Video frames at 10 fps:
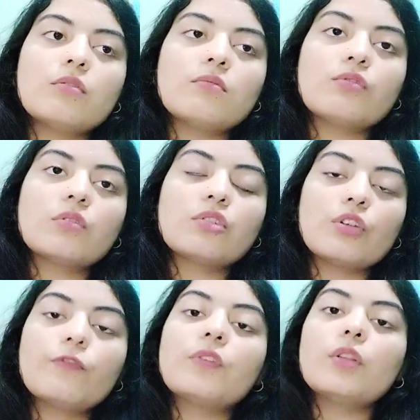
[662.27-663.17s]

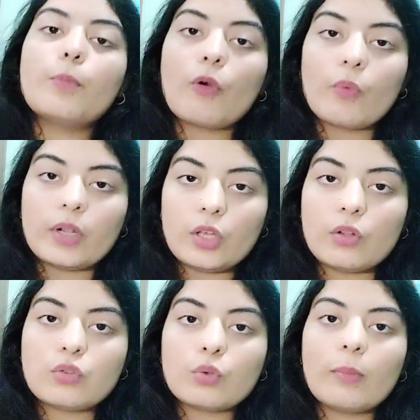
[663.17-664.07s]
shift in the poverty
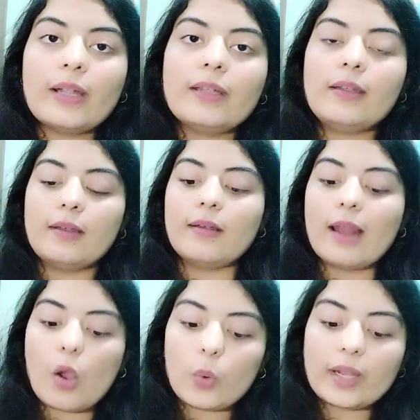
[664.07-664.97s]
also. But
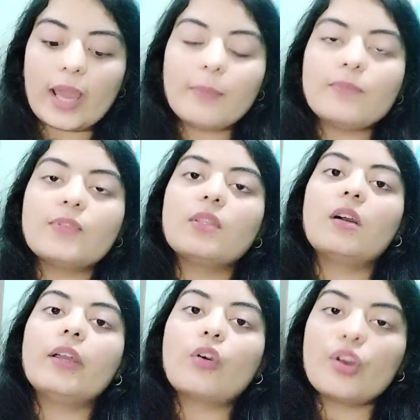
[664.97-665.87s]
nowadays
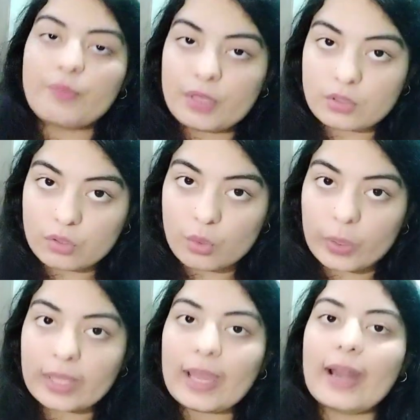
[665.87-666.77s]
the economy is
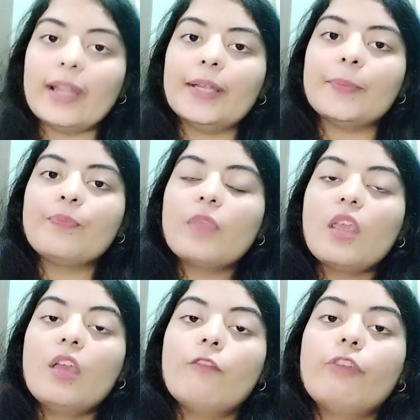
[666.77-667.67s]
growing, and
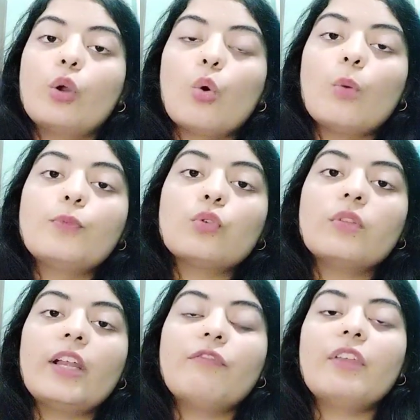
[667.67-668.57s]
we hope so
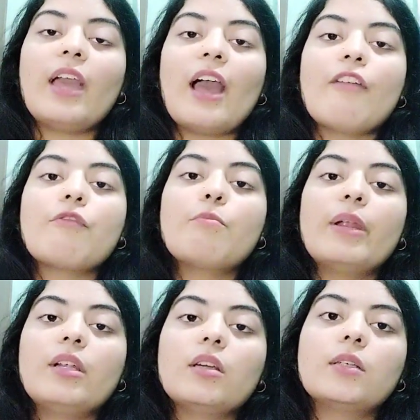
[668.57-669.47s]
that we have a
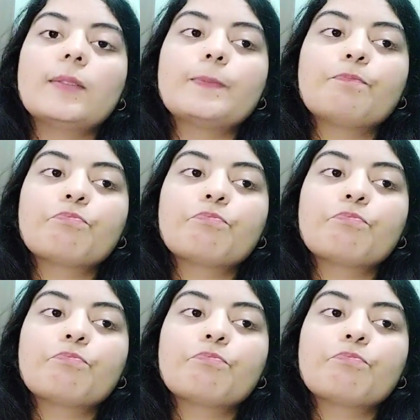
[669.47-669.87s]
better